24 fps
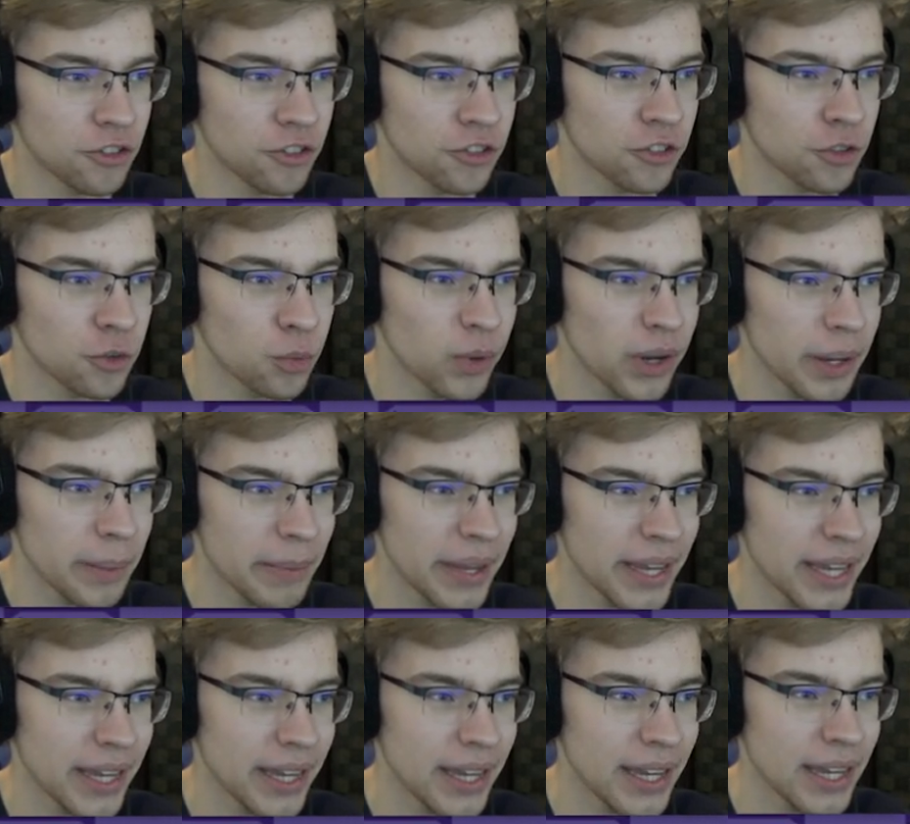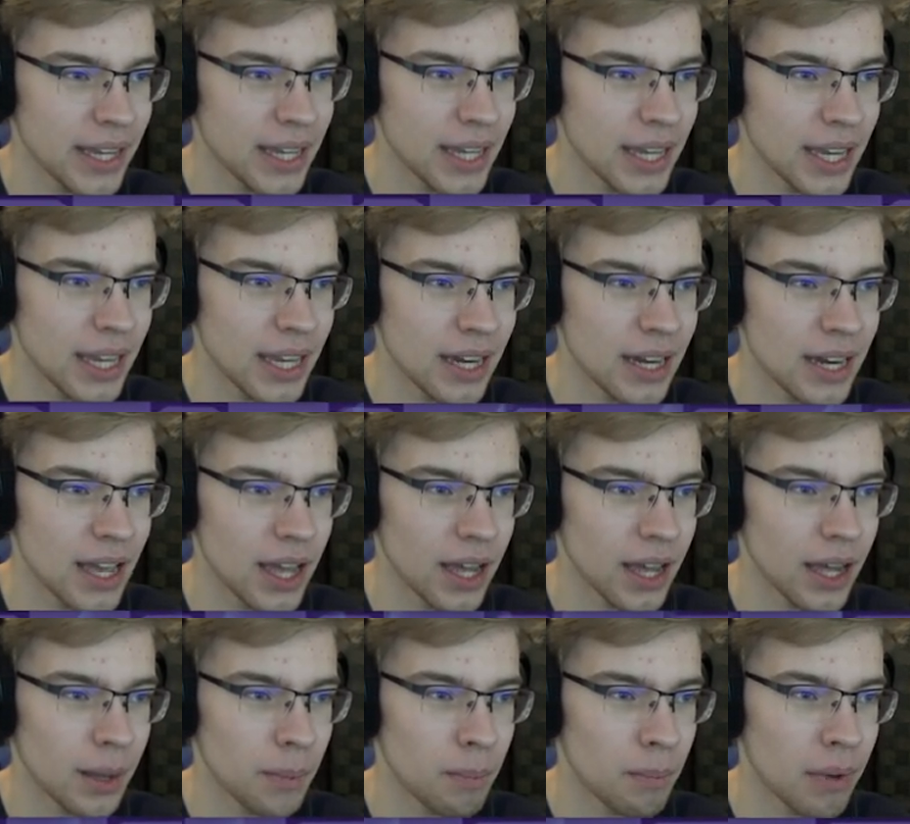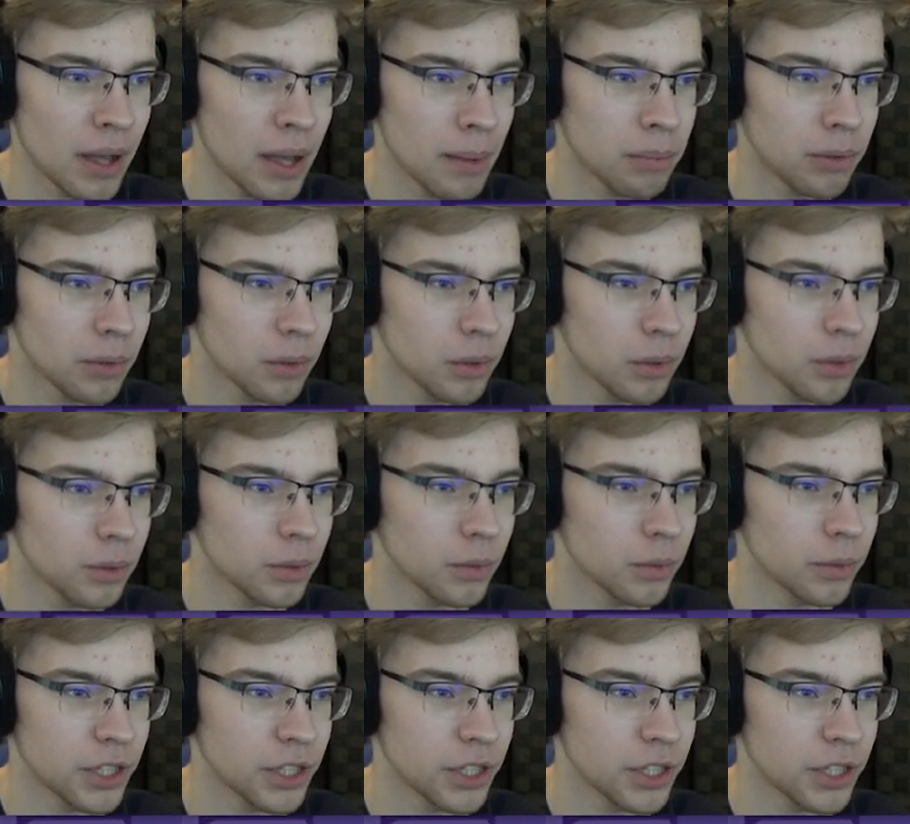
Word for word: swimming in a bubble,